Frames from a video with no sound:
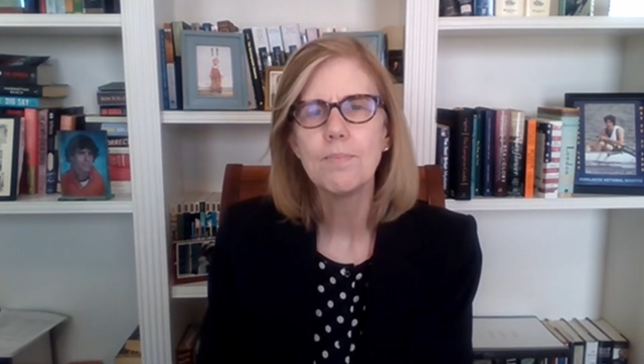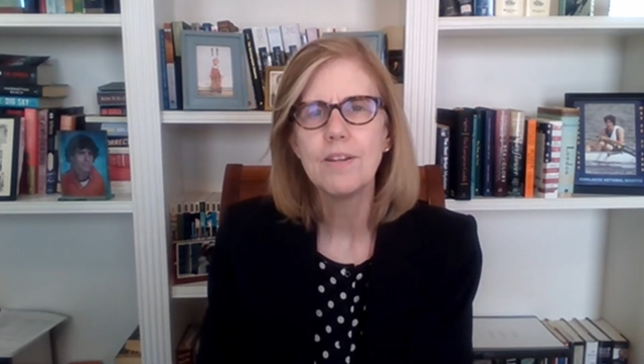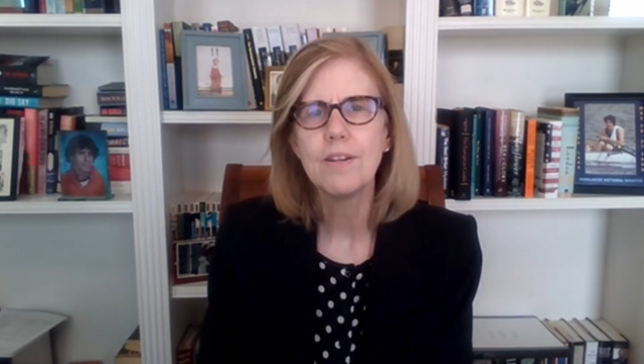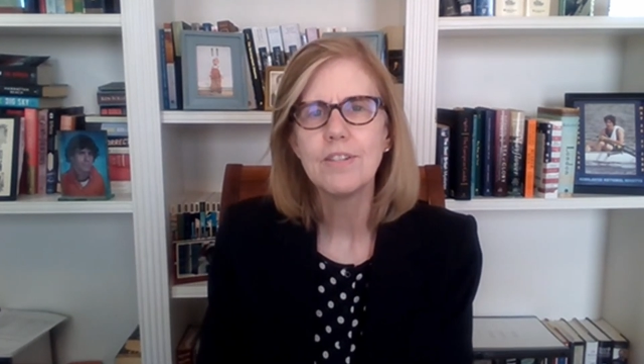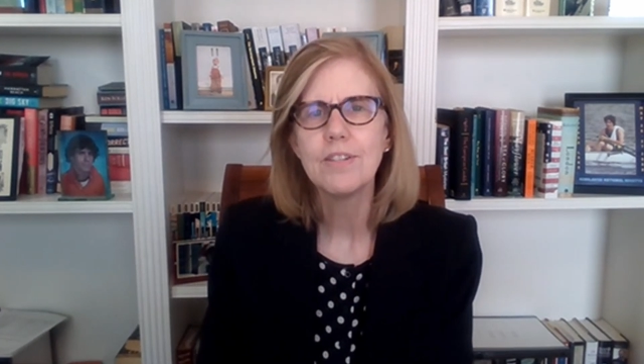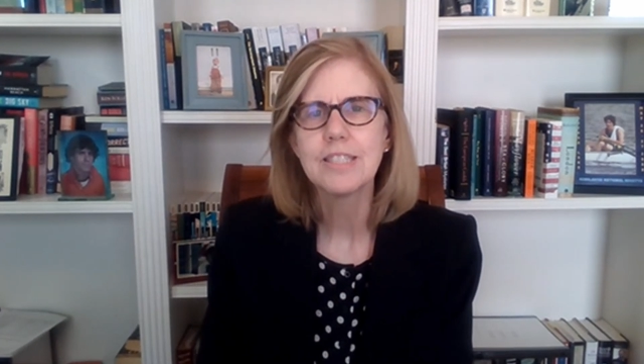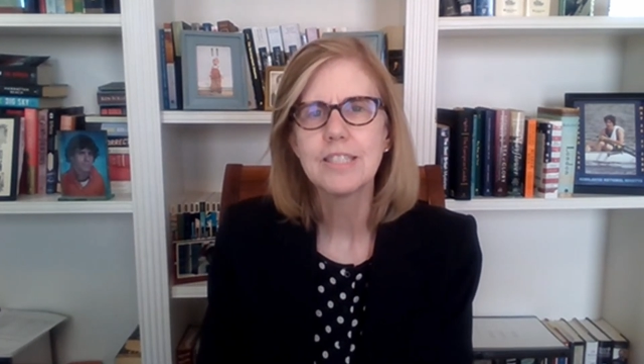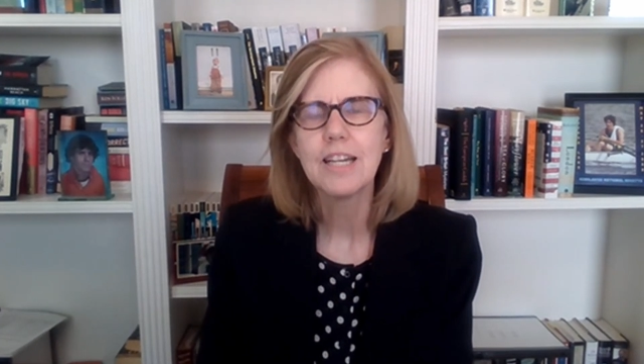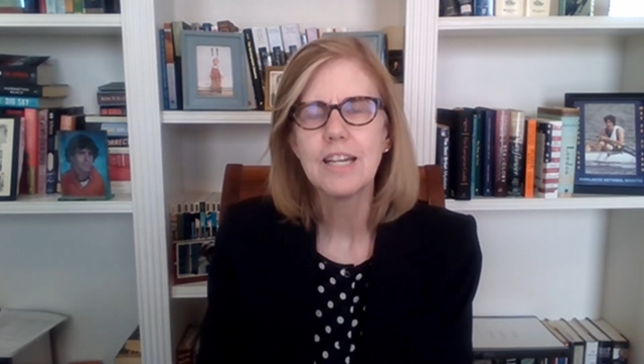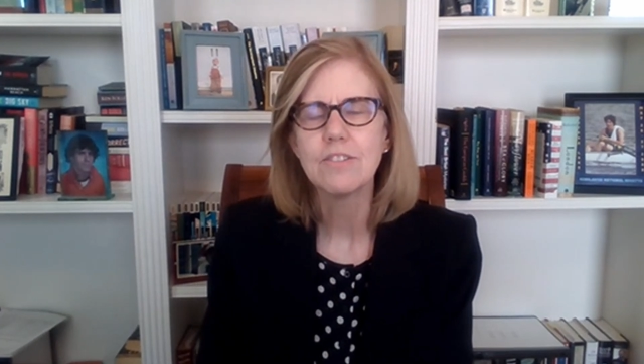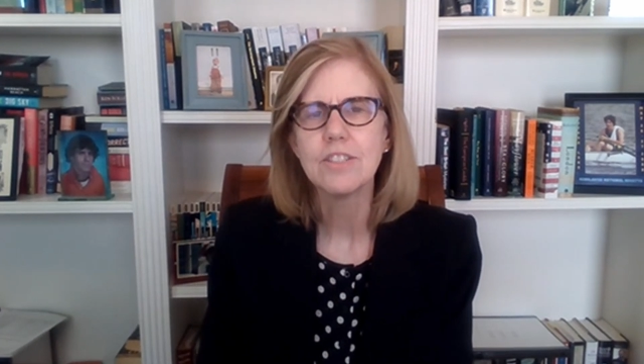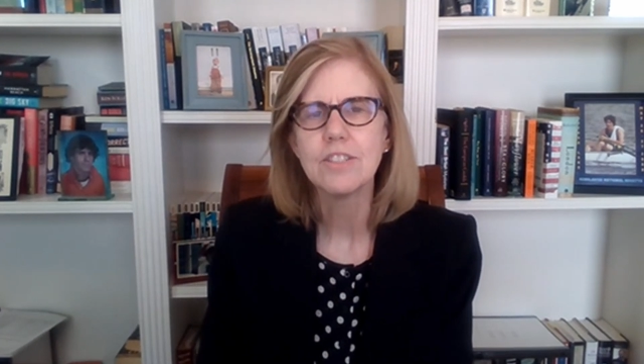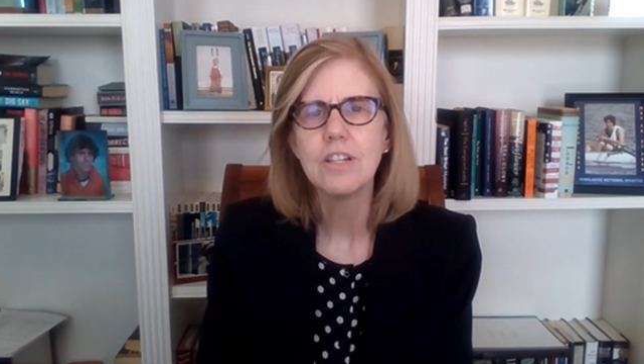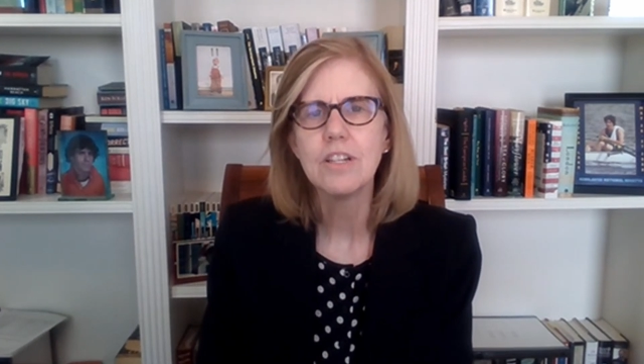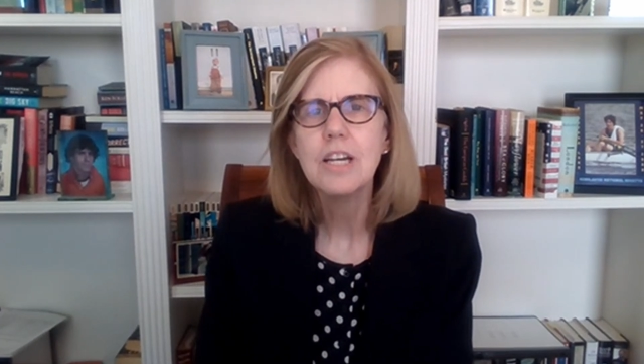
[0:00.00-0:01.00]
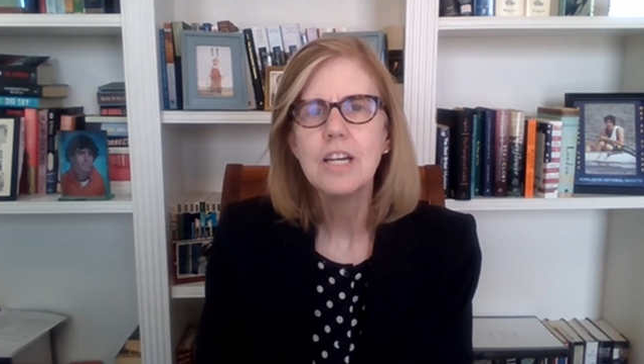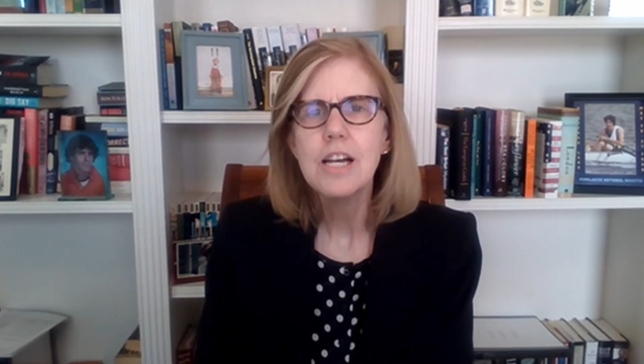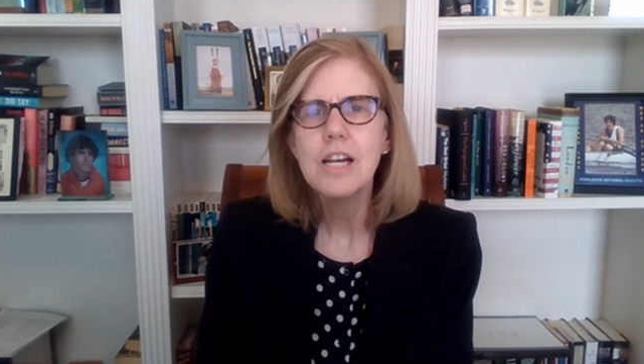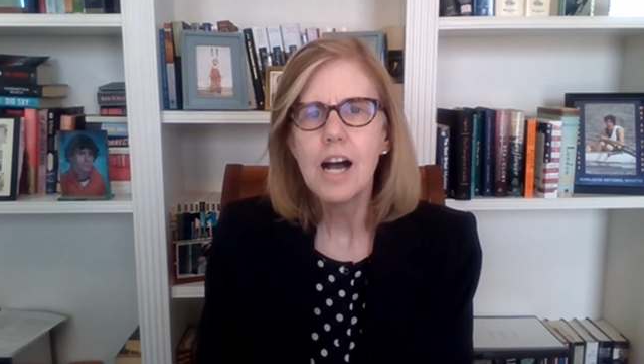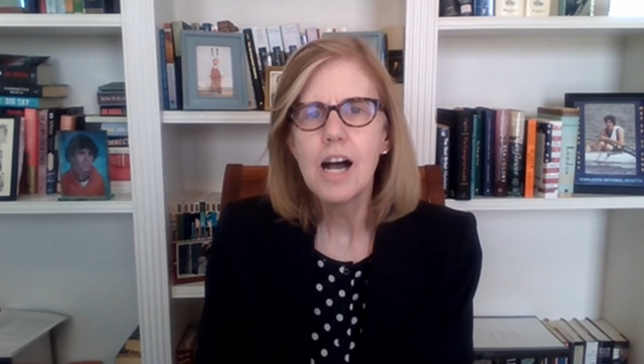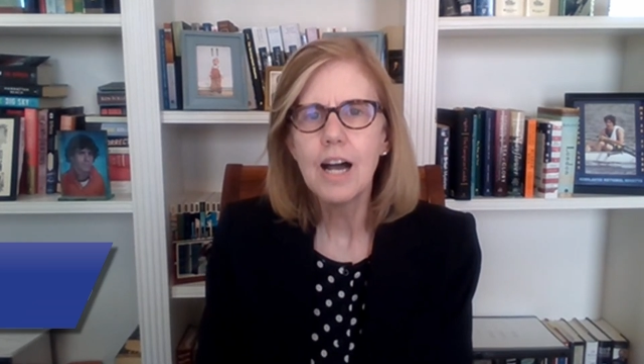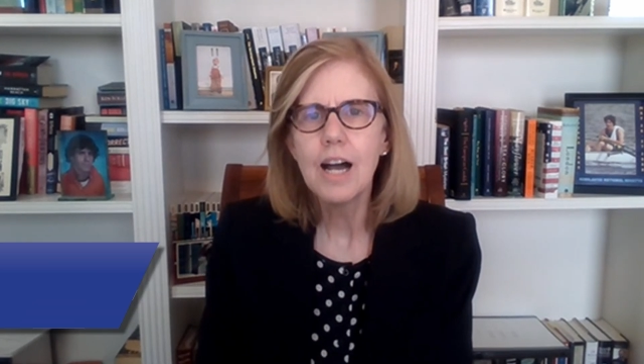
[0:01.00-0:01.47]
Benefits Council.
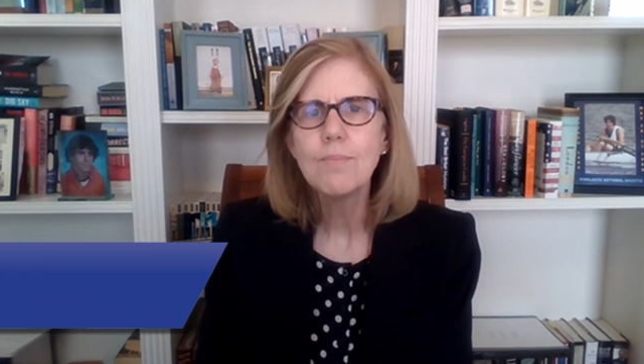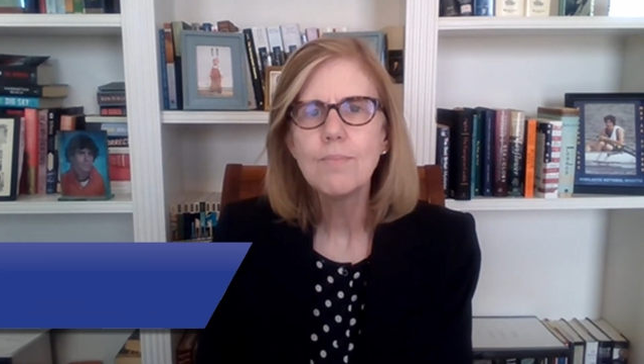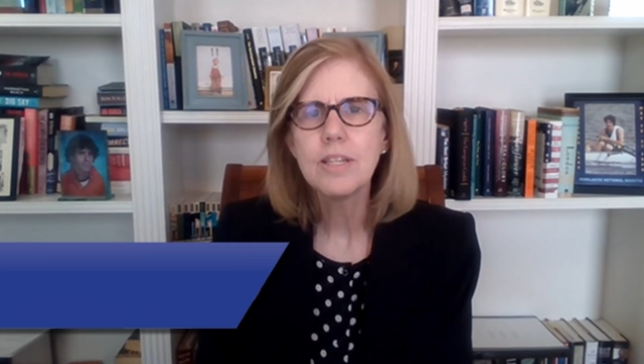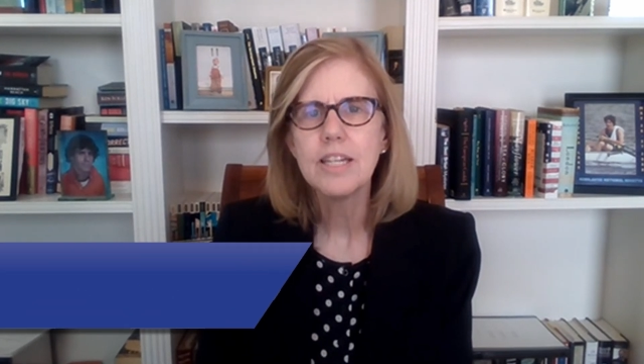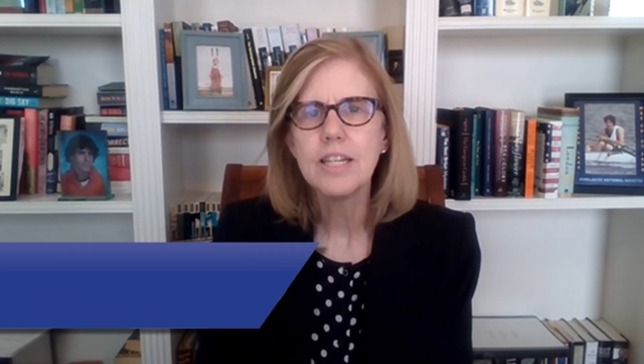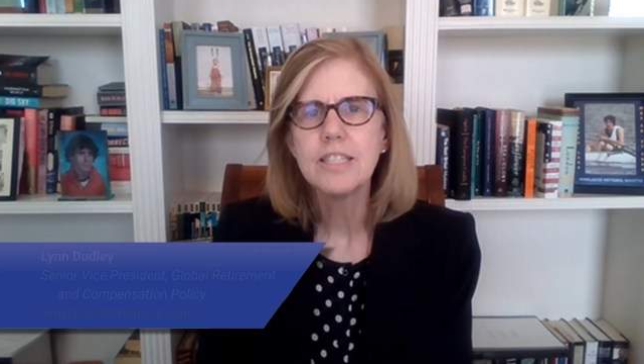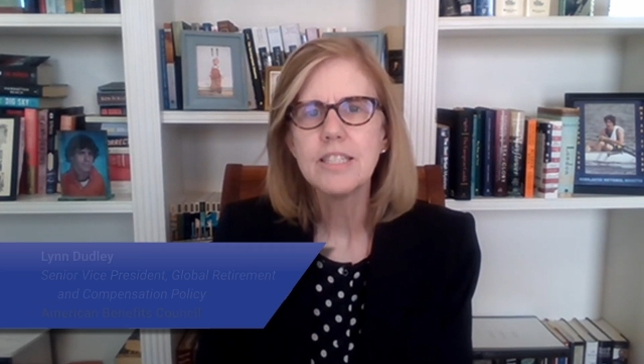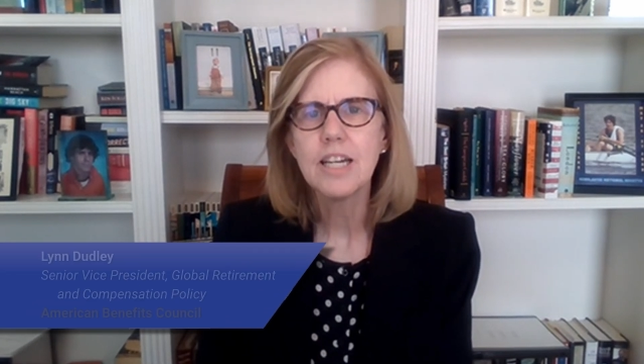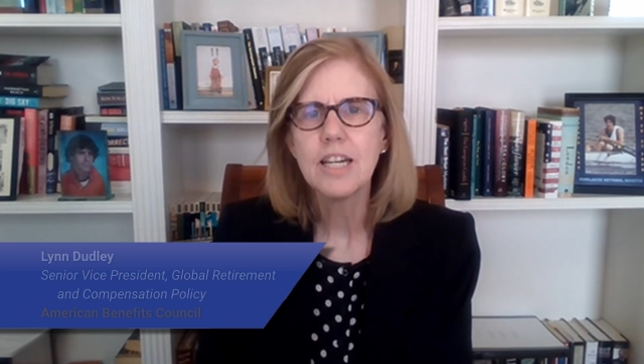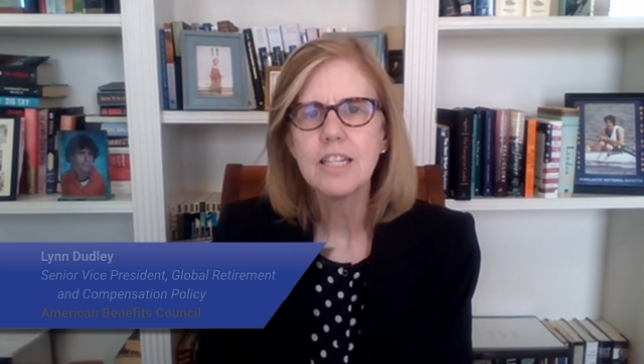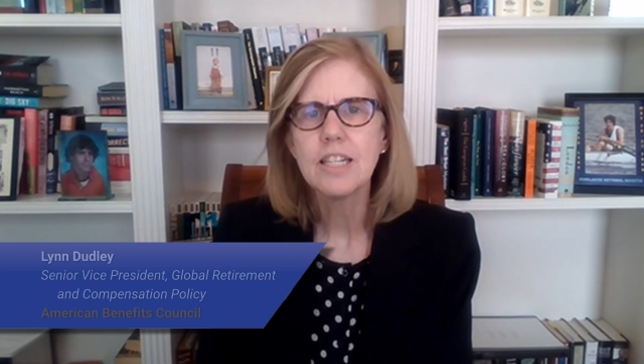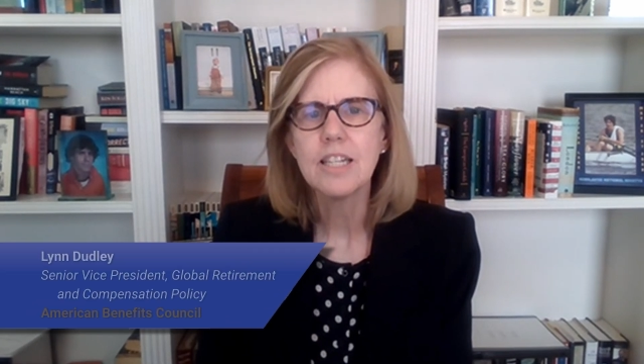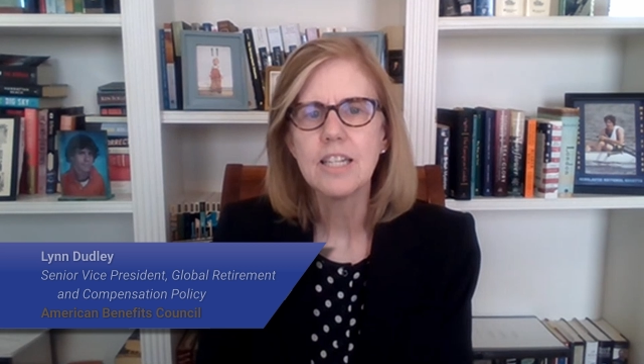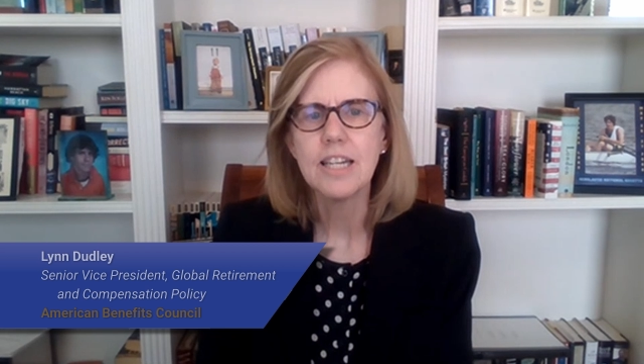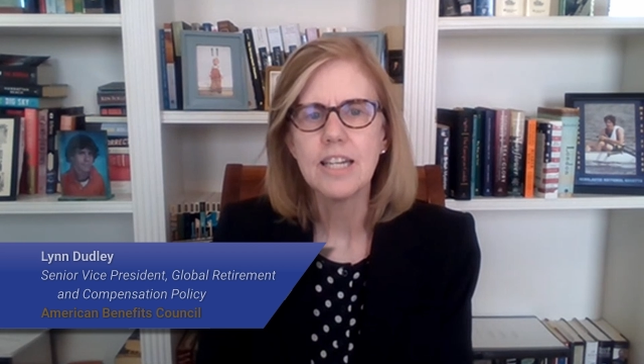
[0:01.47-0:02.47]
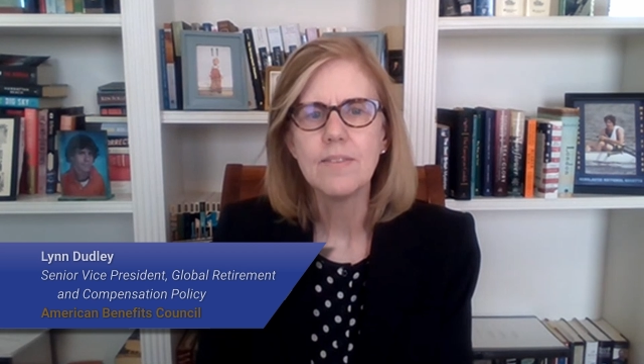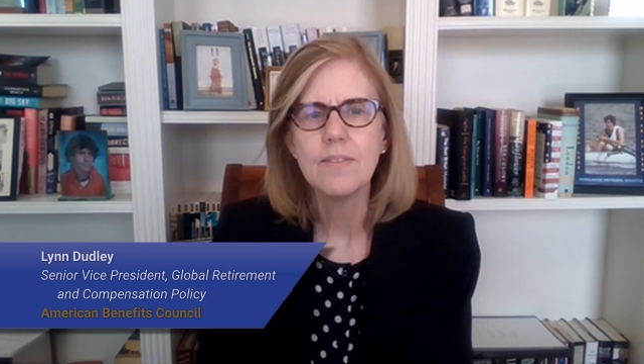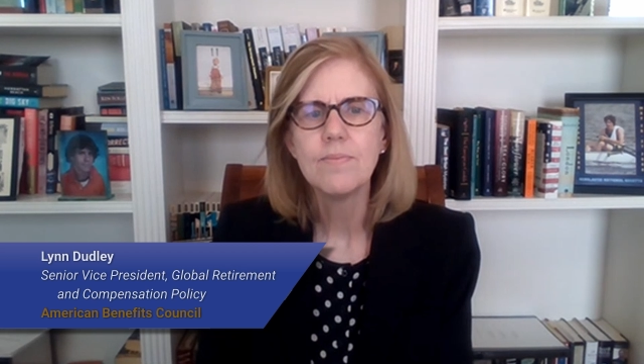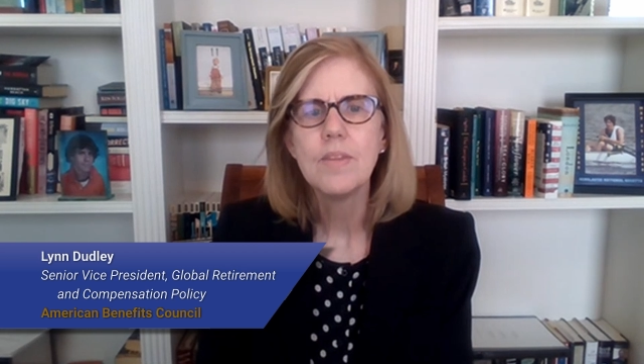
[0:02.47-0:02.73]
I'm Lynn Dudley.